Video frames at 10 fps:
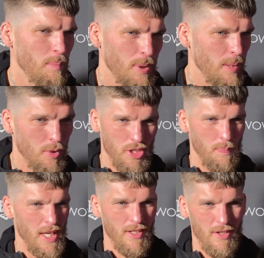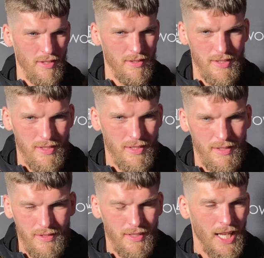People's opinions,
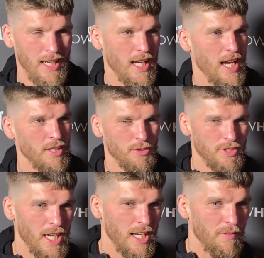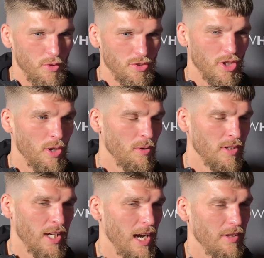like arseholes, aren't they? Everyone's got
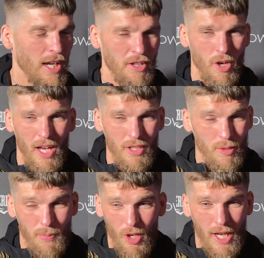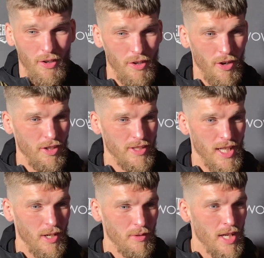one. I just block out the noise
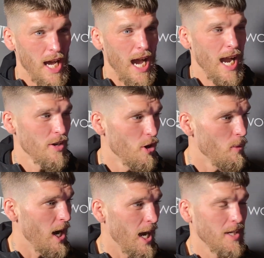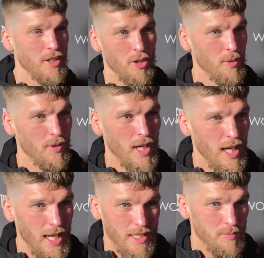now. I know what I can do,
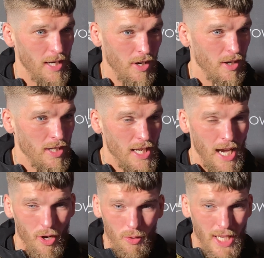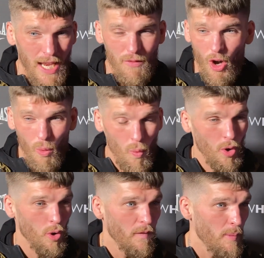and that's now. I don't care if not
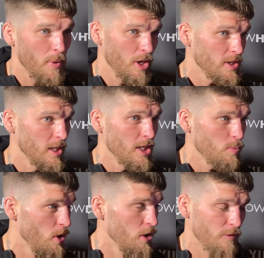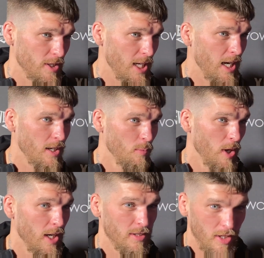one other person in this world thinks I can
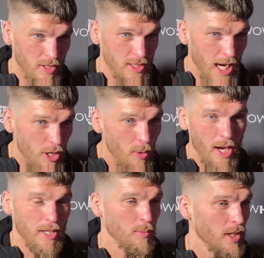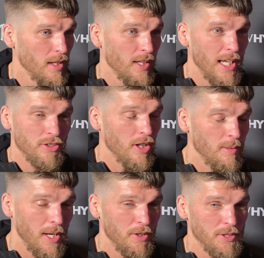win. As long as I know I can win, that's all that
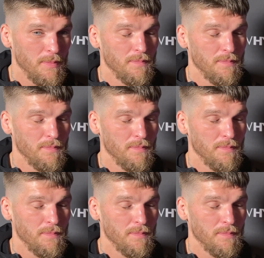matters.